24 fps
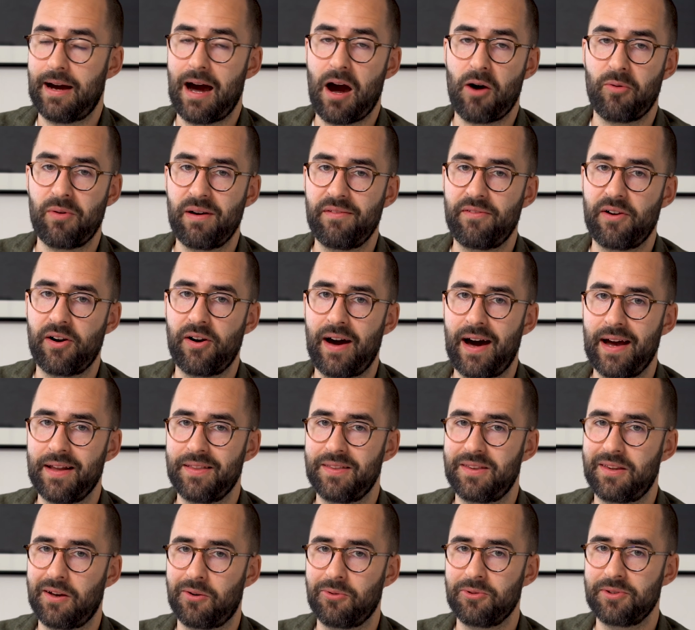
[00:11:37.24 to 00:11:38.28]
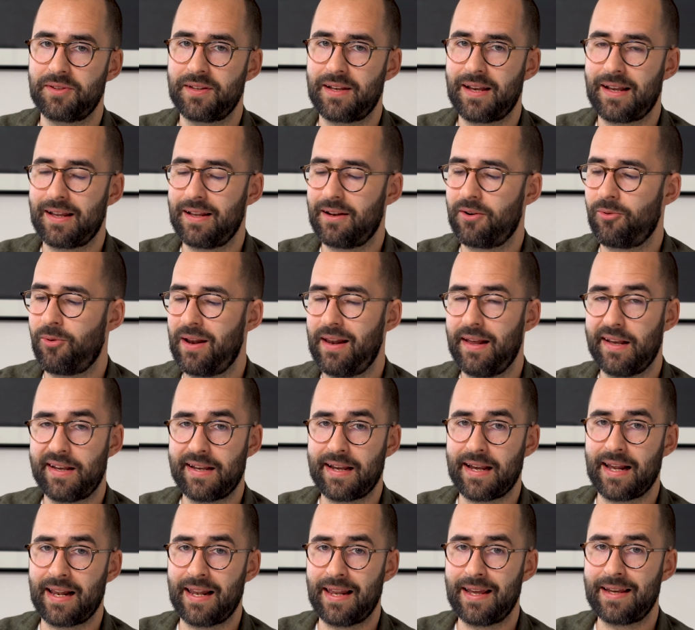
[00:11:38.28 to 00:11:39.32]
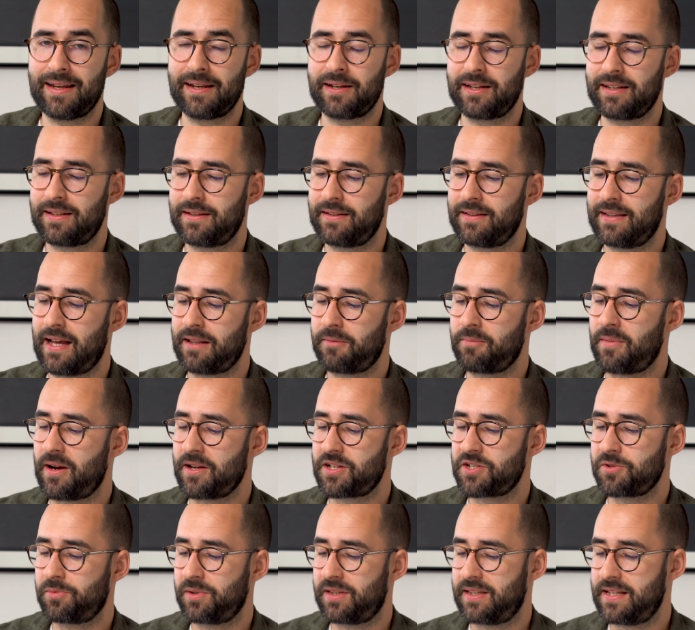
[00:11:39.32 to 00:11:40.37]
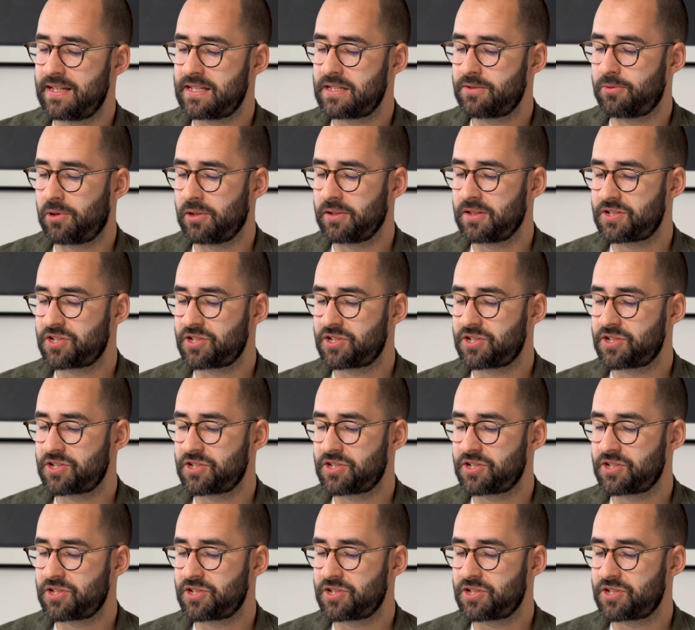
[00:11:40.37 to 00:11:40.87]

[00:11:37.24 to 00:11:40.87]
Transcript: However, I don't really click that much with this one,